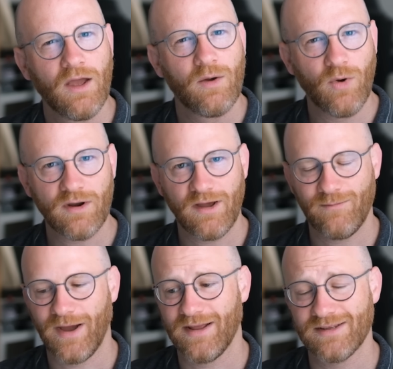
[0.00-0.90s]

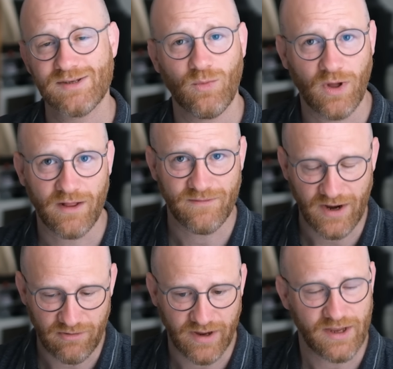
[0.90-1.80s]
Work-life balance, while
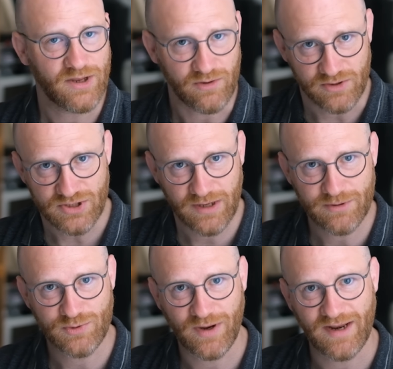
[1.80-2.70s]
varying hugely
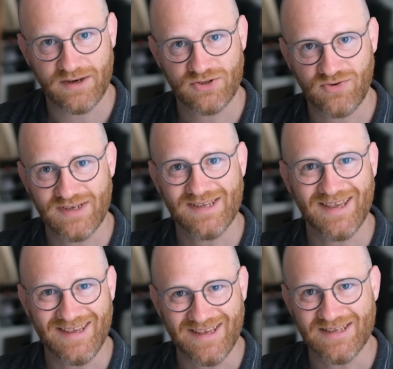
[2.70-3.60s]
between industries,
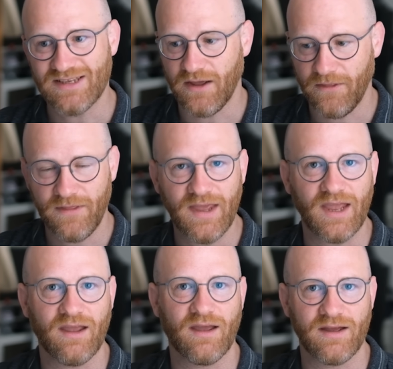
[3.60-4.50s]
is a
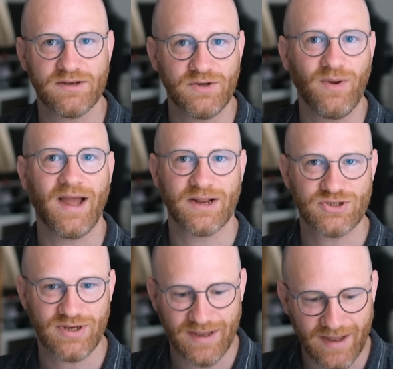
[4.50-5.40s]
thing, and you
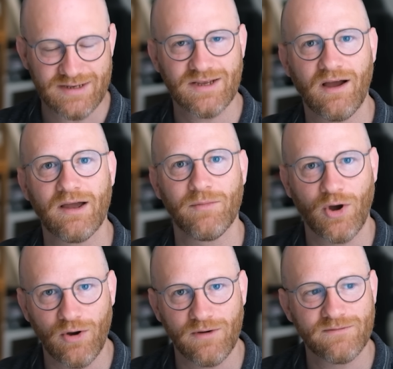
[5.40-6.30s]
actually get time
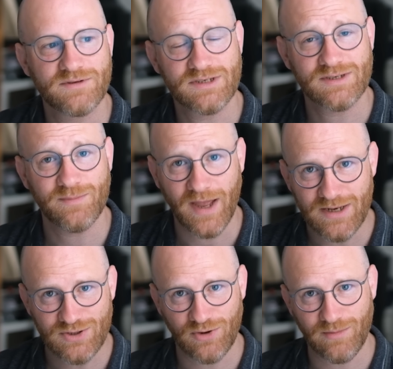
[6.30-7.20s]
off to
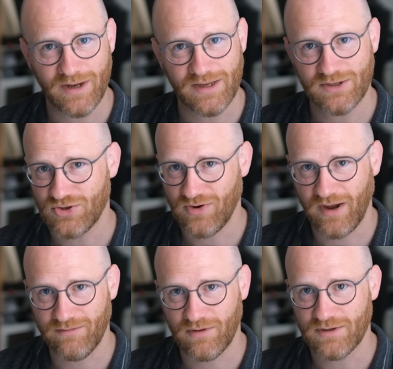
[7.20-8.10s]
spend your money, to
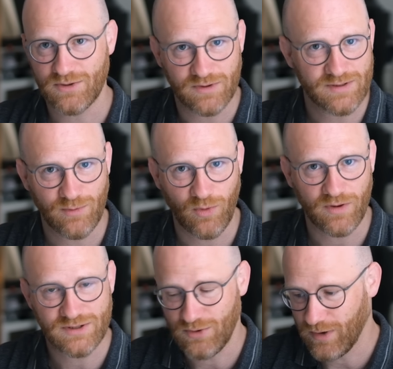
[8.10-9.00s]
travel, to explore,
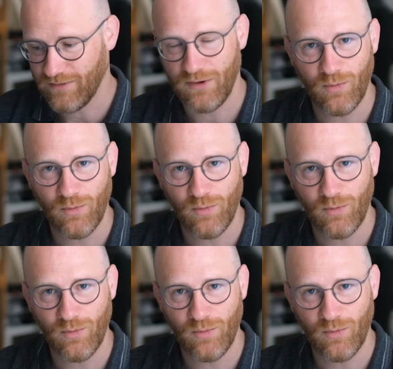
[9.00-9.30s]
and to do whatever you